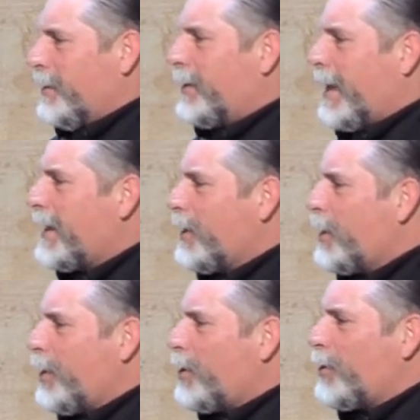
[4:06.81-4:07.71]
You can't,
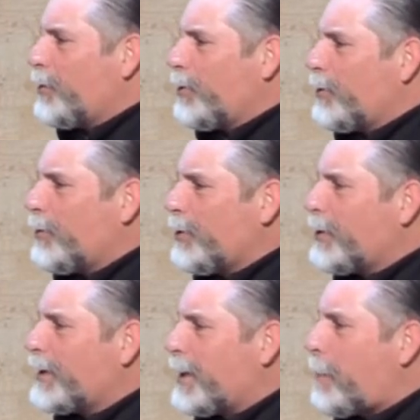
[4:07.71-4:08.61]
you, you, know, you don't,
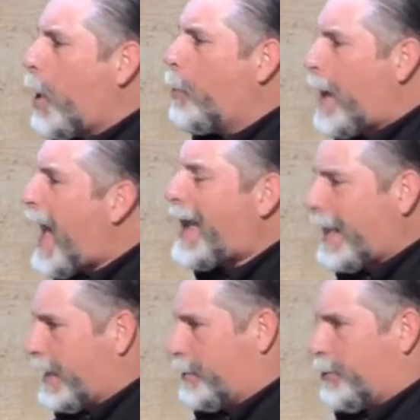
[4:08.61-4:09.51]
you get the whole
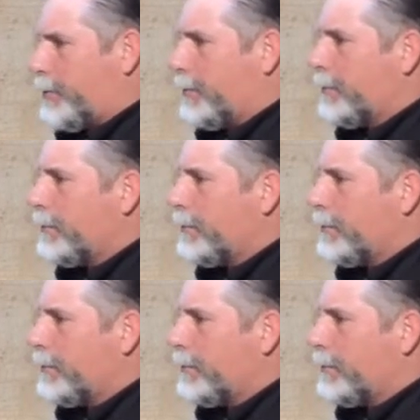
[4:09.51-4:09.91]
package.